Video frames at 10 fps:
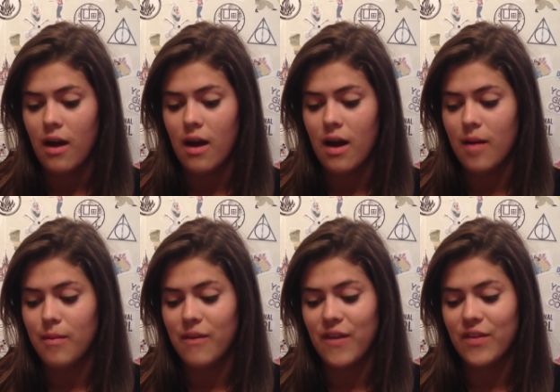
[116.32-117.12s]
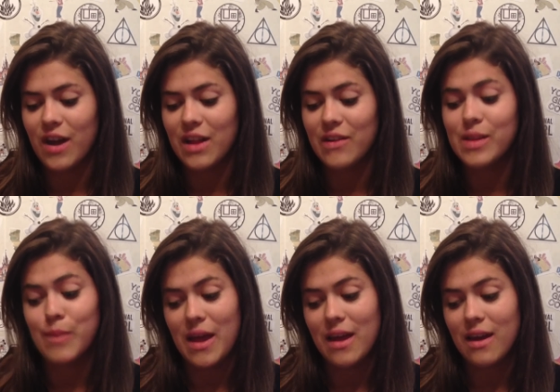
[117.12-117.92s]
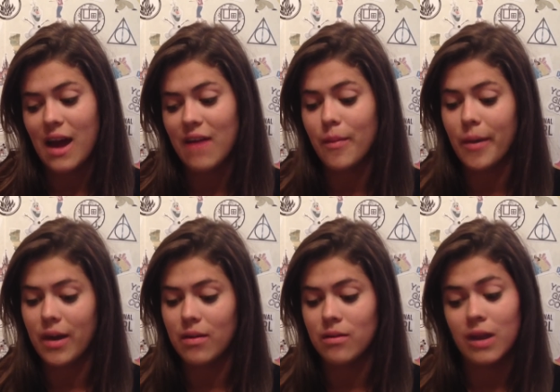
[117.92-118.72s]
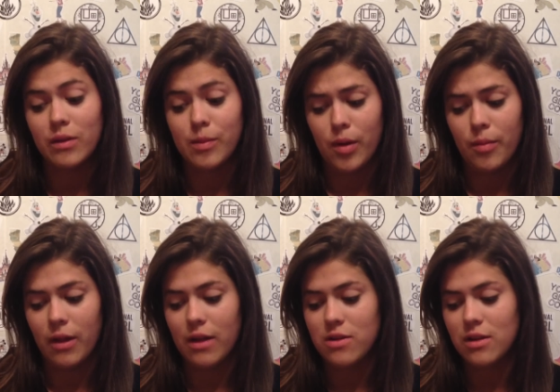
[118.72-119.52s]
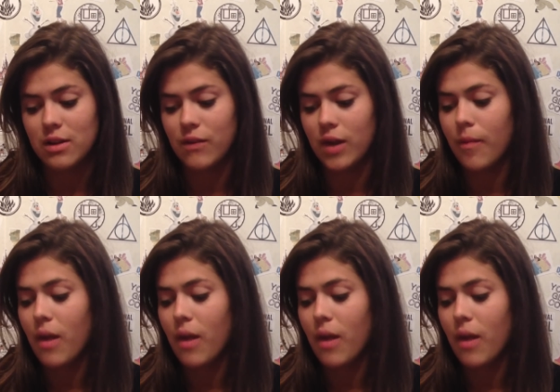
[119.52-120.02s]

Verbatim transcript: Uh, my favorite color is pink. I have a bucket, oh now it's purple actually, that's fun.